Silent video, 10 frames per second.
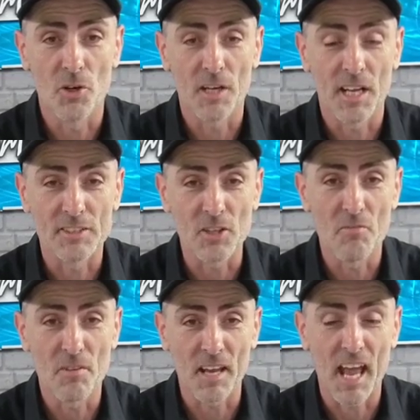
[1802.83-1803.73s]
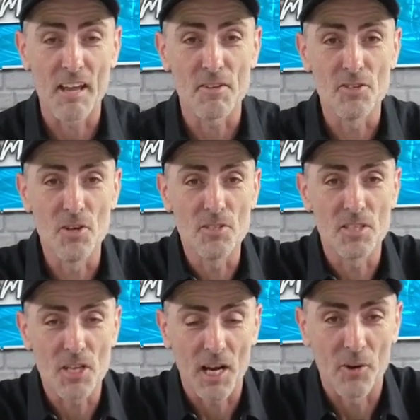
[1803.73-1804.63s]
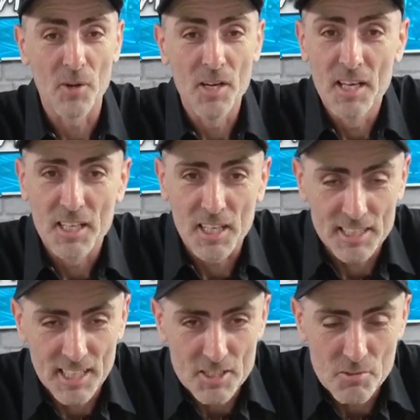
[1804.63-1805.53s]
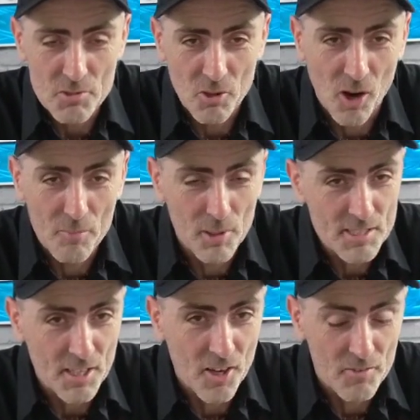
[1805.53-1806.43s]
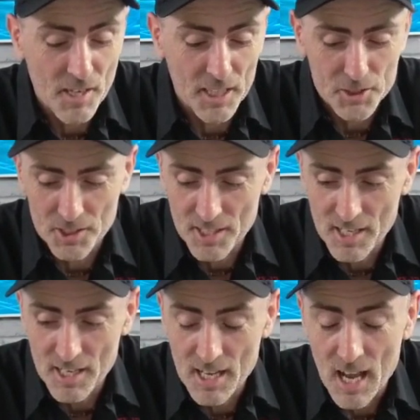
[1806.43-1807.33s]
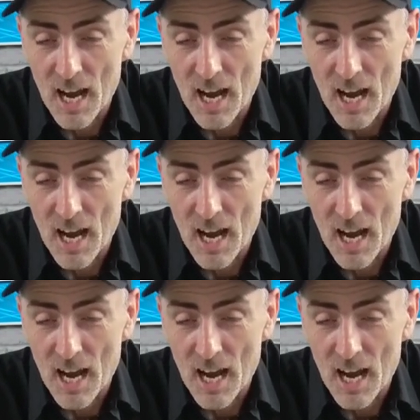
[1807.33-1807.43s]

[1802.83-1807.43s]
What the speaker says: you enjoyed it. Don't forget, if you're new to the channel, click that subscribe, press that notification,